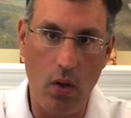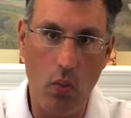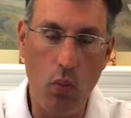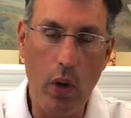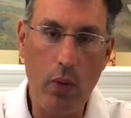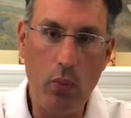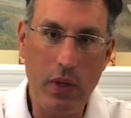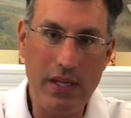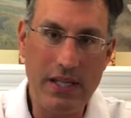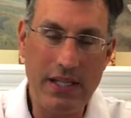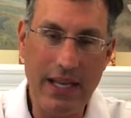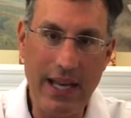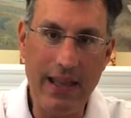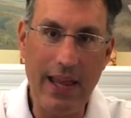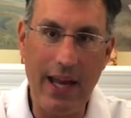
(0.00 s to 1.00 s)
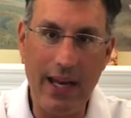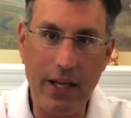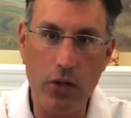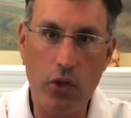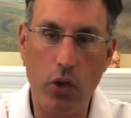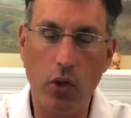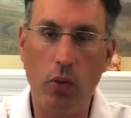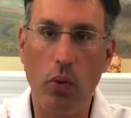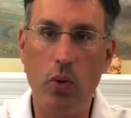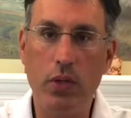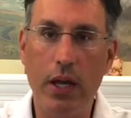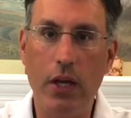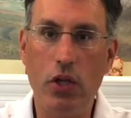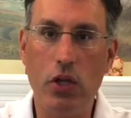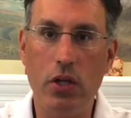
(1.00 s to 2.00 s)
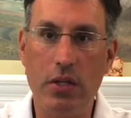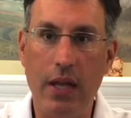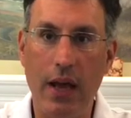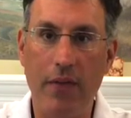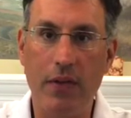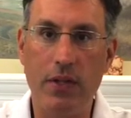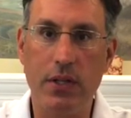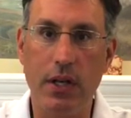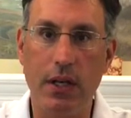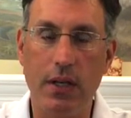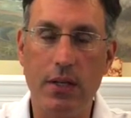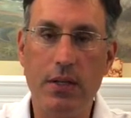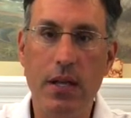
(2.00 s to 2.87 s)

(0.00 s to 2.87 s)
when we see that internal rotation deficit,